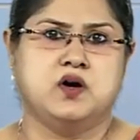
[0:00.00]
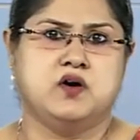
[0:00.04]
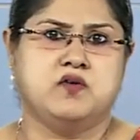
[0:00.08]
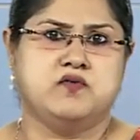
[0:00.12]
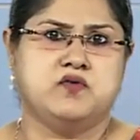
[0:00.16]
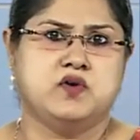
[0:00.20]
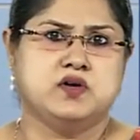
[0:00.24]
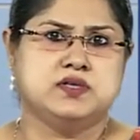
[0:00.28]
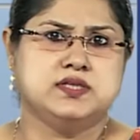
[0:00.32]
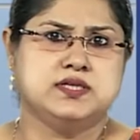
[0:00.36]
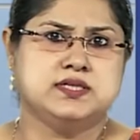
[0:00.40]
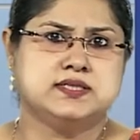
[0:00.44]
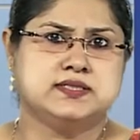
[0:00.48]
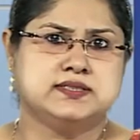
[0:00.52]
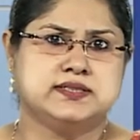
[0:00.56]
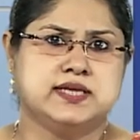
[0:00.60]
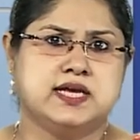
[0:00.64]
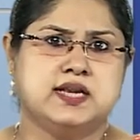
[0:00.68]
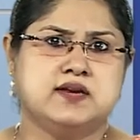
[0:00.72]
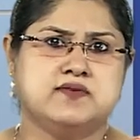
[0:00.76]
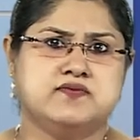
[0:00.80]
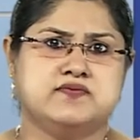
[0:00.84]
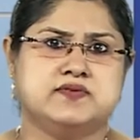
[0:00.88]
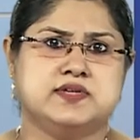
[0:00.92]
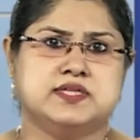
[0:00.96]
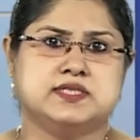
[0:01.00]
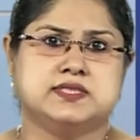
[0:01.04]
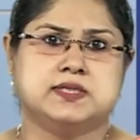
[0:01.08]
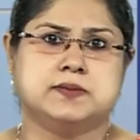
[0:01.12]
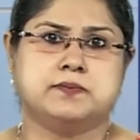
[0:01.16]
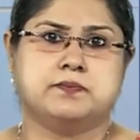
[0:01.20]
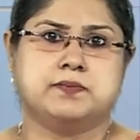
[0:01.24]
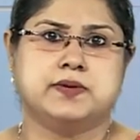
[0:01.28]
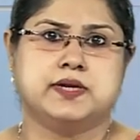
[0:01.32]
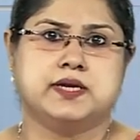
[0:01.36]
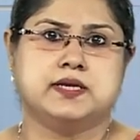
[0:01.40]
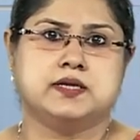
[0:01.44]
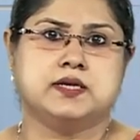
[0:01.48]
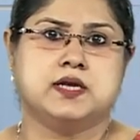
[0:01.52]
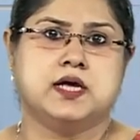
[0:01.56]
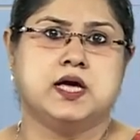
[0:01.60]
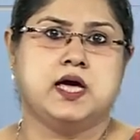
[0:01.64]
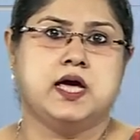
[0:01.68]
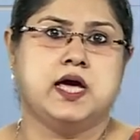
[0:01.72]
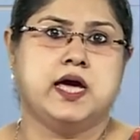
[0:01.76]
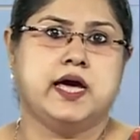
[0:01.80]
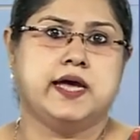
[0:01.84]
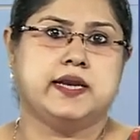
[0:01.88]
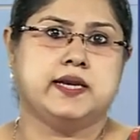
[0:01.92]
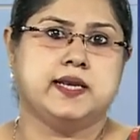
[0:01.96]
For the self-discipline
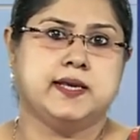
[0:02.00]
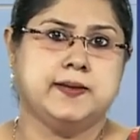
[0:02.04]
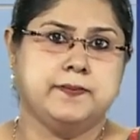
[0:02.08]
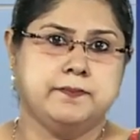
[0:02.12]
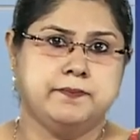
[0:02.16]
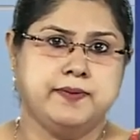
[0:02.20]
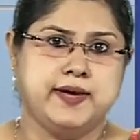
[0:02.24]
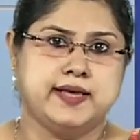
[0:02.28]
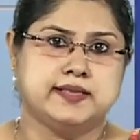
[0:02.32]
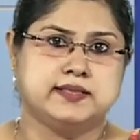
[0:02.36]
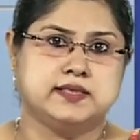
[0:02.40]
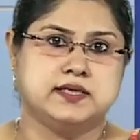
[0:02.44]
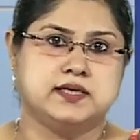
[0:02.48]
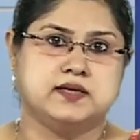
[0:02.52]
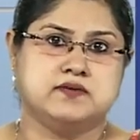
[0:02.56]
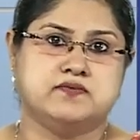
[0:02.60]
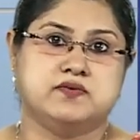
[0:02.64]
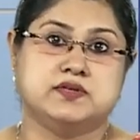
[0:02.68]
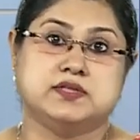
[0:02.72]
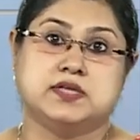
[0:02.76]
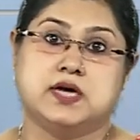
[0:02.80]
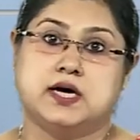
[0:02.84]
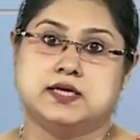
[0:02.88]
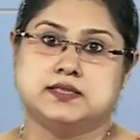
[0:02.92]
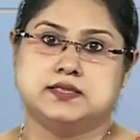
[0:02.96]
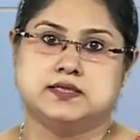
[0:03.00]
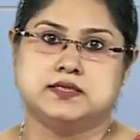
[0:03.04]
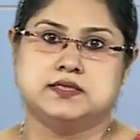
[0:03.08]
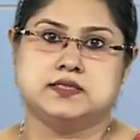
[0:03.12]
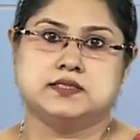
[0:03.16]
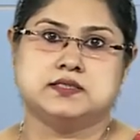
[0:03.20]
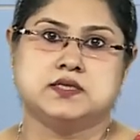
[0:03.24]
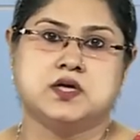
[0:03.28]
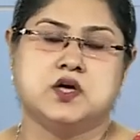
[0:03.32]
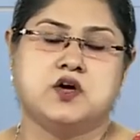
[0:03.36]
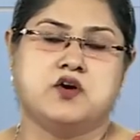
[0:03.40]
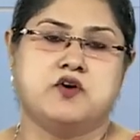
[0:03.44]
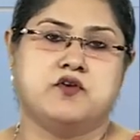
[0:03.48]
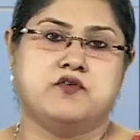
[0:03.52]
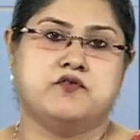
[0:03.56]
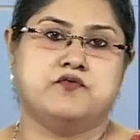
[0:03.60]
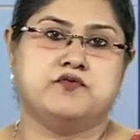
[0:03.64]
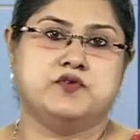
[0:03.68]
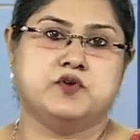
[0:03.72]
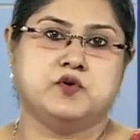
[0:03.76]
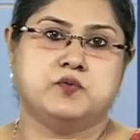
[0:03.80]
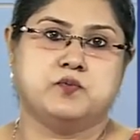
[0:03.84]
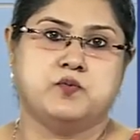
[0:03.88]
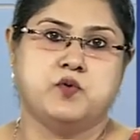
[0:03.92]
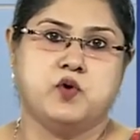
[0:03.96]
and empathy with others,
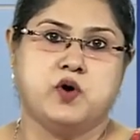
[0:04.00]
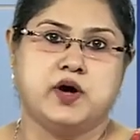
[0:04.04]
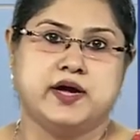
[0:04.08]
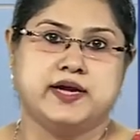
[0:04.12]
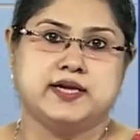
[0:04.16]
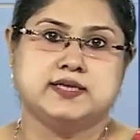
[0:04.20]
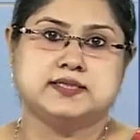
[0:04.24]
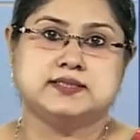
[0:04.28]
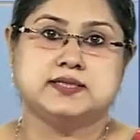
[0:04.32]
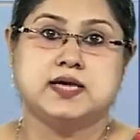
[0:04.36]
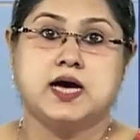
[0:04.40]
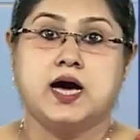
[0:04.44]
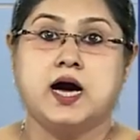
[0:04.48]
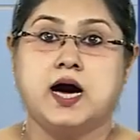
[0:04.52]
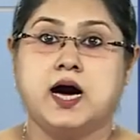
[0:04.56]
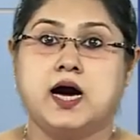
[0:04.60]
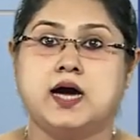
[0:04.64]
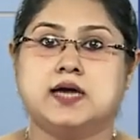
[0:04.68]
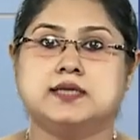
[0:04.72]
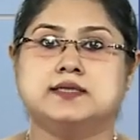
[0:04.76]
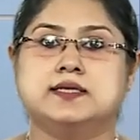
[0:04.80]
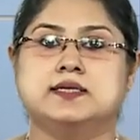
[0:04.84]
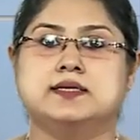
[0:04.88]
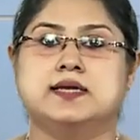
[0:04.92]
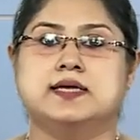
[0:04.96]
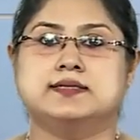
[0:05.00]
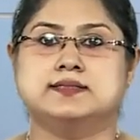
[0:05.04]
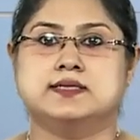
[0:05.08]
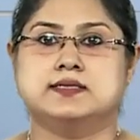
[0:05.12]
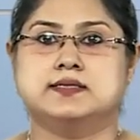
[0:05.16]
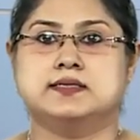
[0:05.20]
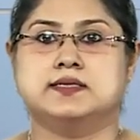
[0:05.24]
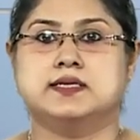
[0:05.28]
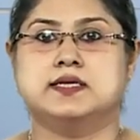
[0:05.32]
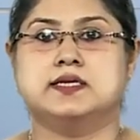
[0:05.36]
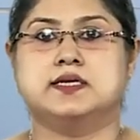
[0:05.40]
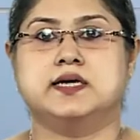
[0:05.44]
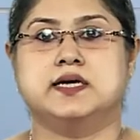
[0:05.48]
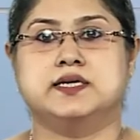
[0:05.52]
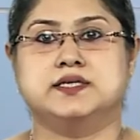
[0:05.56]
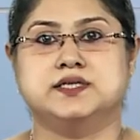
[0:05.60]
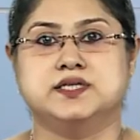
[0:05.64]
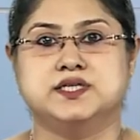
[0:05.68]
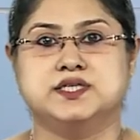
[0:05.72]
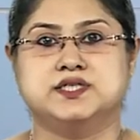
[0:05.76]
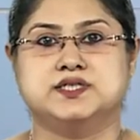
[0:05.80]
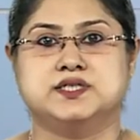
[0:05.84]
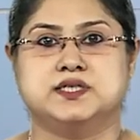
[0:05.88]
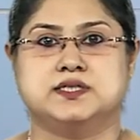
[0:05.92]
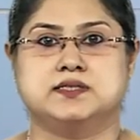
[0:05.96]
viewpoints are the necessary
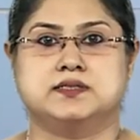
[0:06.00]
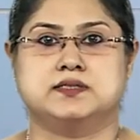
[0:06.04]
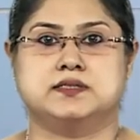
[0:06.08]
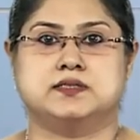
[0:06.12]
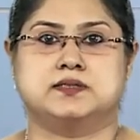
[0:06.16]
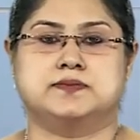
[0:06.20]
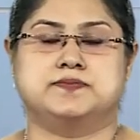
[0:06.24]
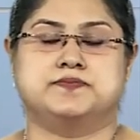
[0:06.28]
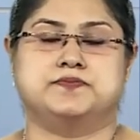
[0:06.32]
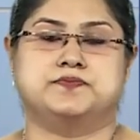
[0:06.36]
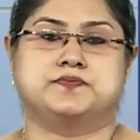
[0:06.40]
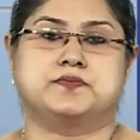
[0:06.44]
conditions.